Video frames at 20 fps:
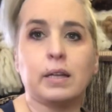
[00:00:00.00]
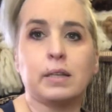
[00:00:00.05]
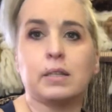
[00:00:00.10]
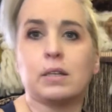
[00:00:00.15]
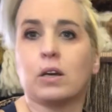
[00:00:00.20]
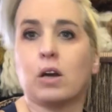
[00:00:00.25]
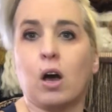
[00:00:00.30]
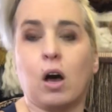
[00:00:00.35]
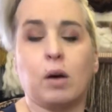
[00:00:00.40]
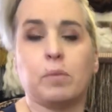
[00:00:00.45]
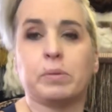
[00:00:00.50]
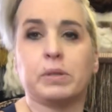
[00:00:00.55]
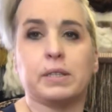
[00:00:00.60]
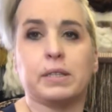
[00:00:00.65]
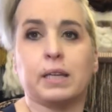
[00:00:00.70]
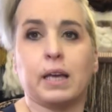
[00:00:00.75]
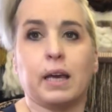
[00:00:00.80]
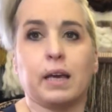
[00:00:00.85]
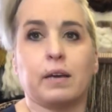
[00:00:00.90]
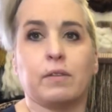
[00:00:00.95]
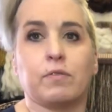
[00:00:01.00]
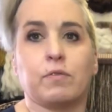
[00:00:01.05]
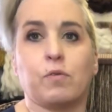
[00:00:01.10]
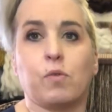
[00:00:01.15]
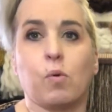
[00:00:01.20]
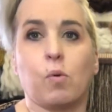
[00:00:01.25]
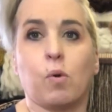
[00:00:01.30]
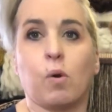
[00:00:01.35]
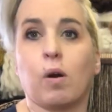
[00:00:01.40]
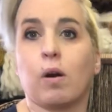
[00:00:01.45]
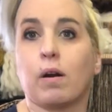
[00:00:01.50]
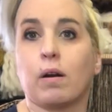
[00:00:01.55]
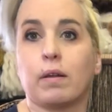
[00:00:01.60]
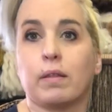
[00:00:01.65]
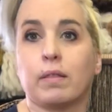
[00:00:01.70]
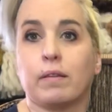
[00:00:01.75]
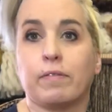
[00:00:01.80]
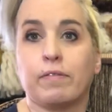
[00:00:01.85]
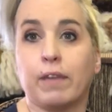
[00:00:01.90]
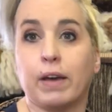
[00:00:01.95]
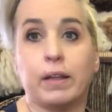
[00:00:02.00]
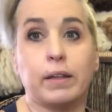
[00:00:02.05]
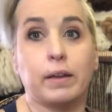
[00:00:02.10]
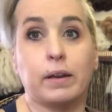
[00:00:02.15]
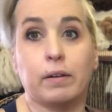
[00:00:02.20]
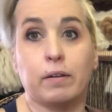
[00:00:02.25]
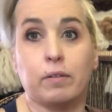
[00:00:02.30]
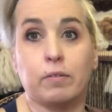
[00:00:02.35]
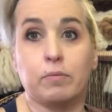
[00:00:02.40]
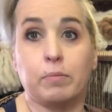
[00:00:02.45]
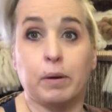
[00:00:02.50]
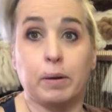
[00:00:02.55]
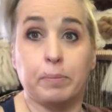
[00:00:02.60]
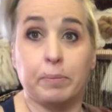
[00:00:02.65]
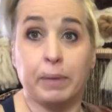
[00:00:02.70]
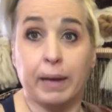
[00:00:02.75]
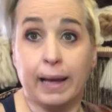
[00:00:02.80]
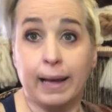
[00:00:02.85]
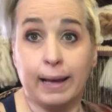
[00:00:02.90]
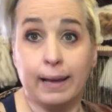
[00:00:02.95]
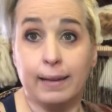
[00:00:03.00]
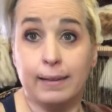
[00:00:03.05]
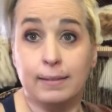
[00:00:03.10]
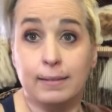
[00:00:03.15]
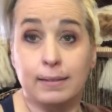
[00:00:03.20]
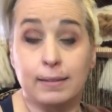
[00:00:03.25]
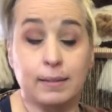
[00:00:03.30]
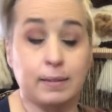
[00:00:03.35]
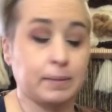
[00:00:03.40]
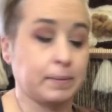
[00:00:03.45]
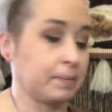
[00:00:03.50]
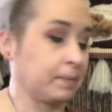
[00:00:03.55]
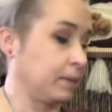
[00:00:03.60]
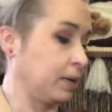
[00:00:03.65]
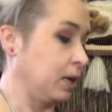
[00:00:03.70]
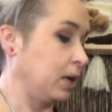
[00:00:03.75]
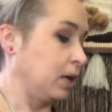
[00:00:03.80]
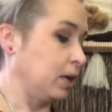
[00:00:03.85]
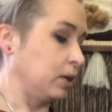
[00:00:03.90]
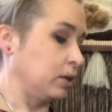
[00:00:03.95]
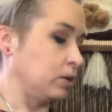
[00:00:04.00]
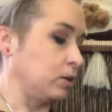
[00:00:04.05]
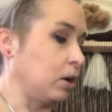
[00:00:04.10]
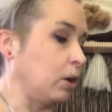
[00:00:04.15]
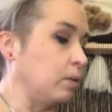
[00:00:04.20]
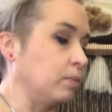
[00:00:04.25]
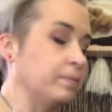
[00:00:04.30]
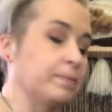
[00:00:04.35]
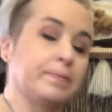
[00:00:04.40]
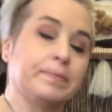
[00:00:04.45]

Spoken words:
to compensate for the failure of my pants. So